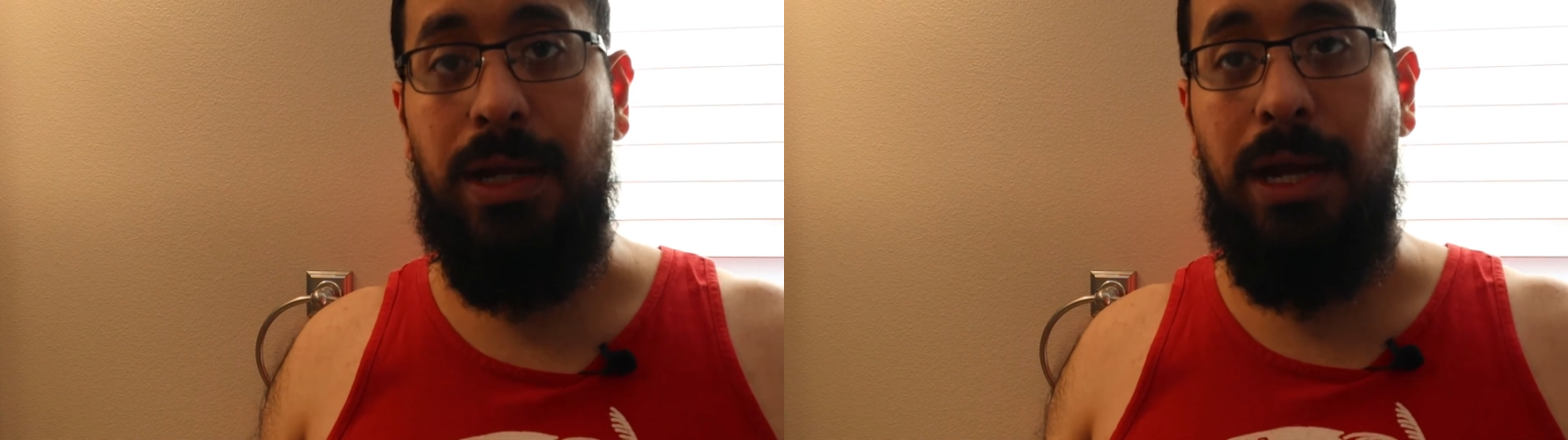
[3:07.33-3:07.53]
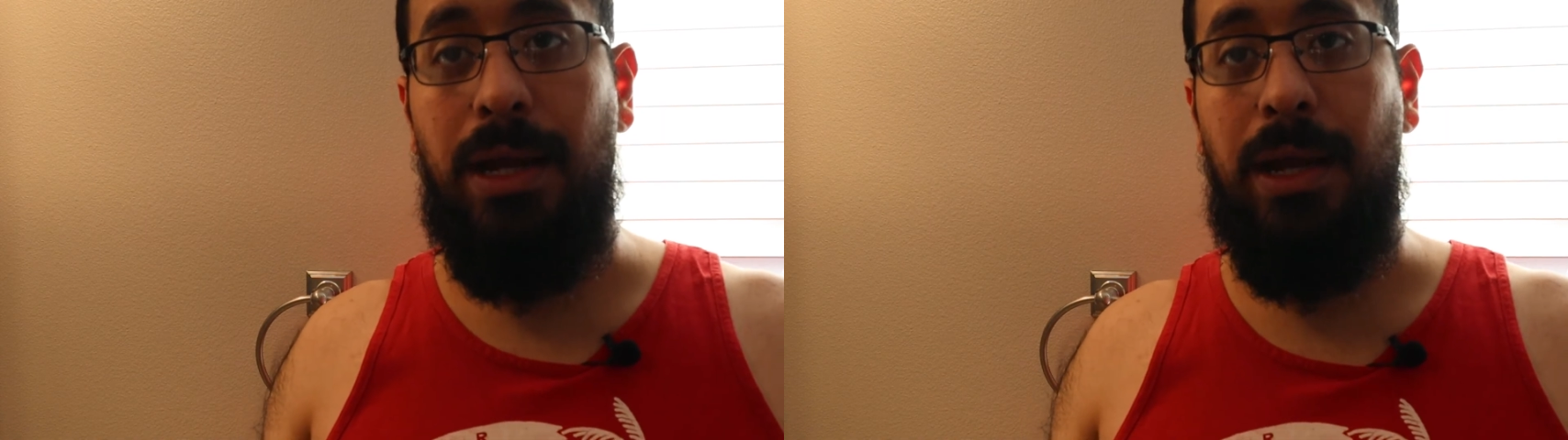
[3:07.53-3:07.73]

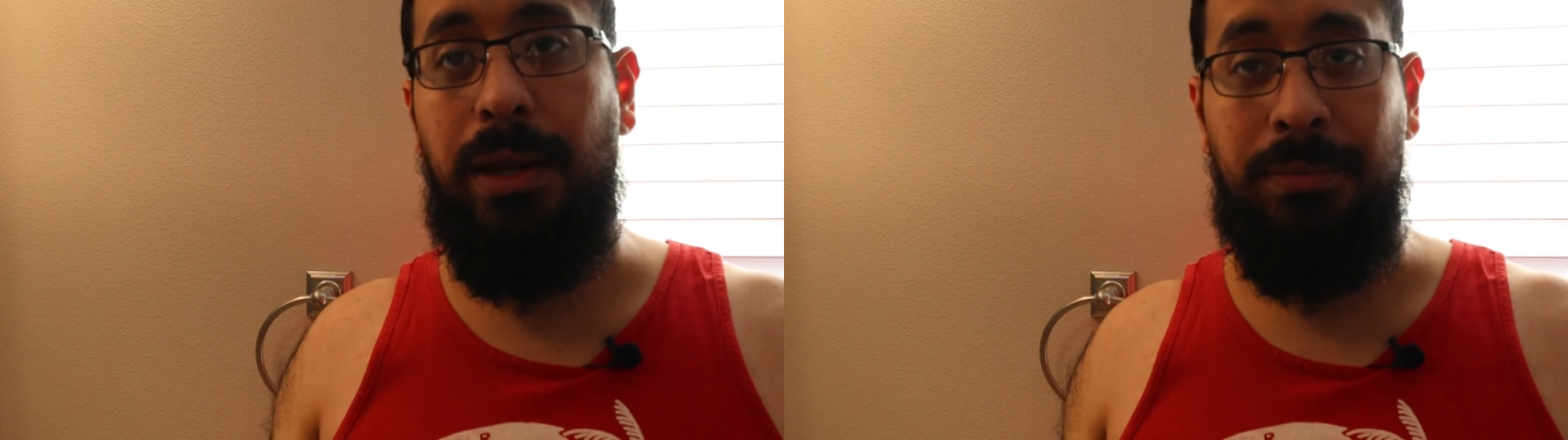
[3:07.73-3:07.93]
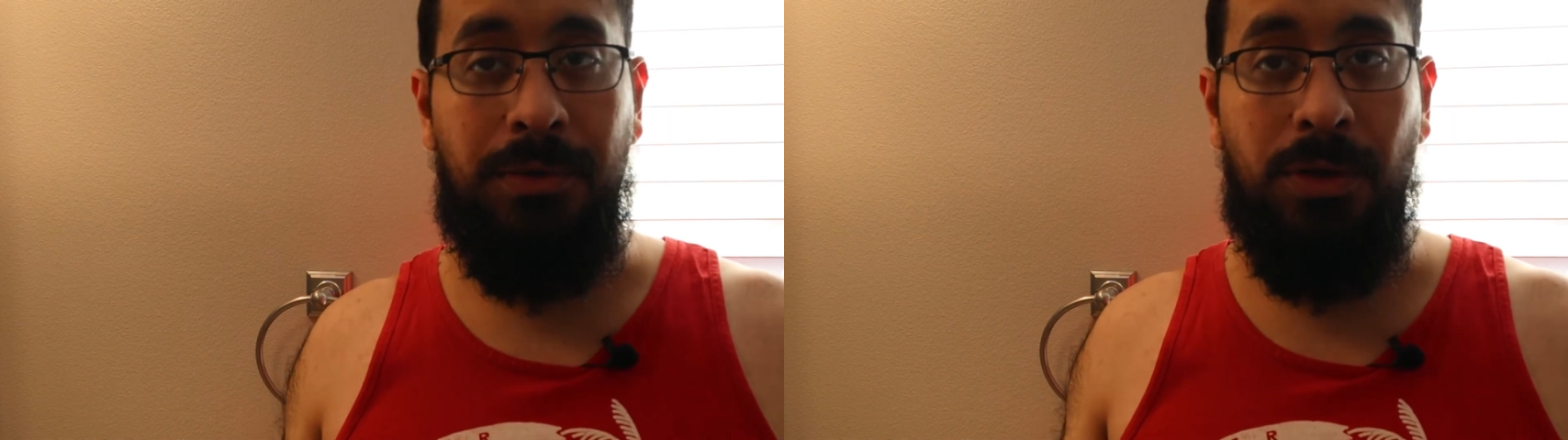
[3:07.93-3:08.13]

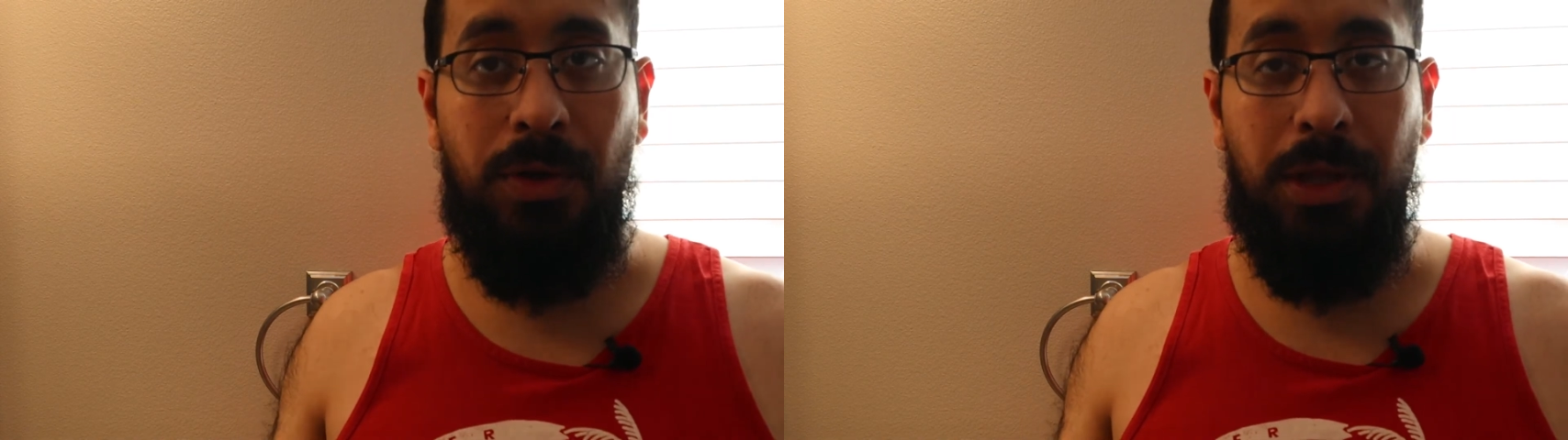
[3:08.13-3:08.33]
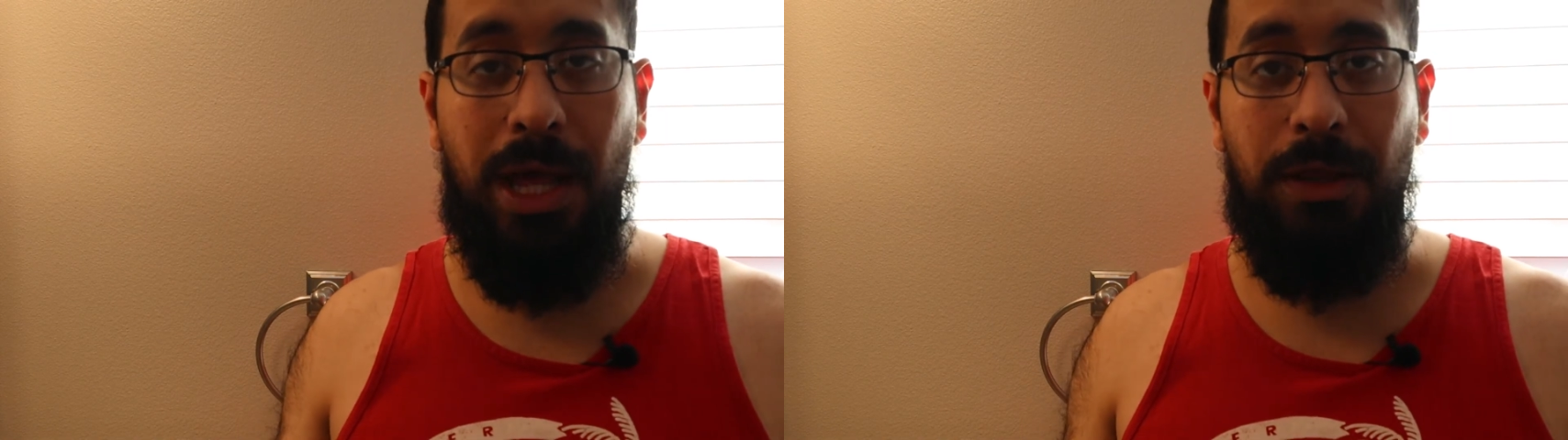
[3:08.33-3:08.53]
I
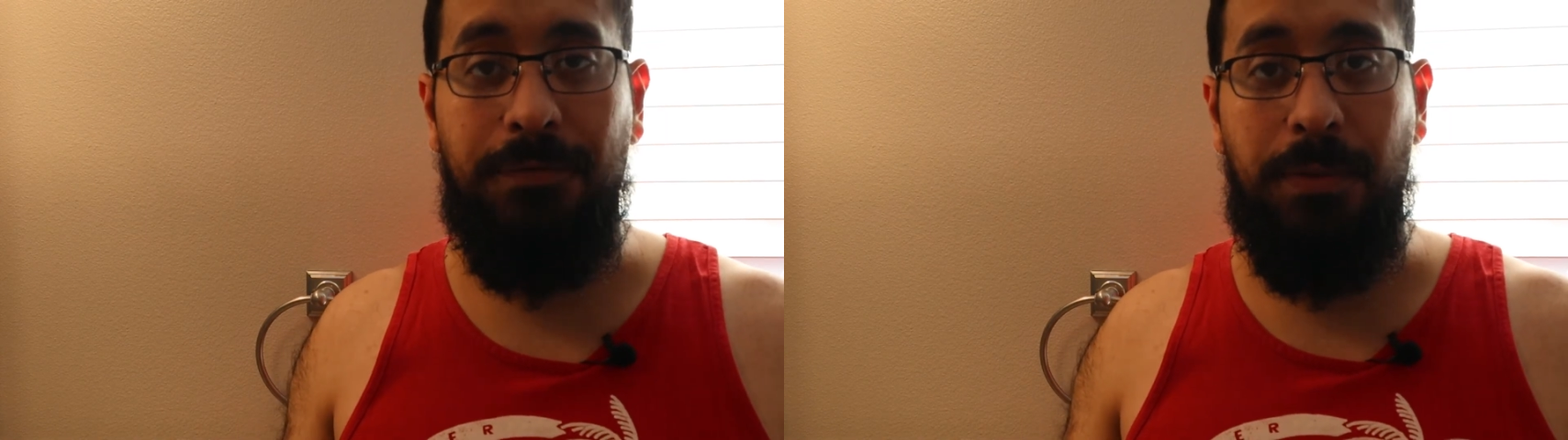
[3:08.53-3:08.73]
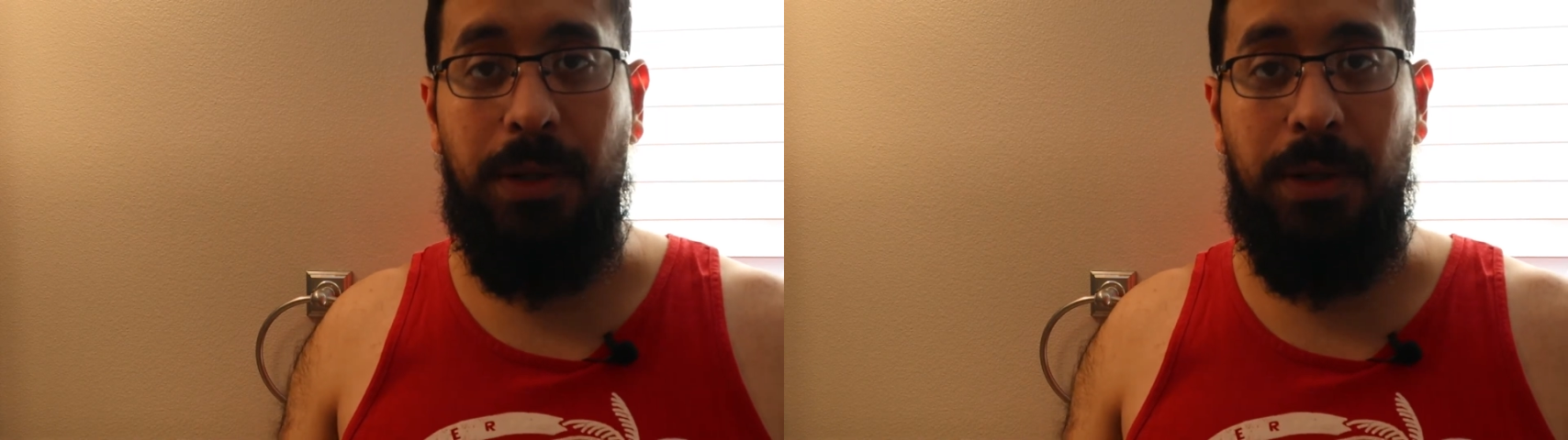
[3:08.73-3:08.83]
live in the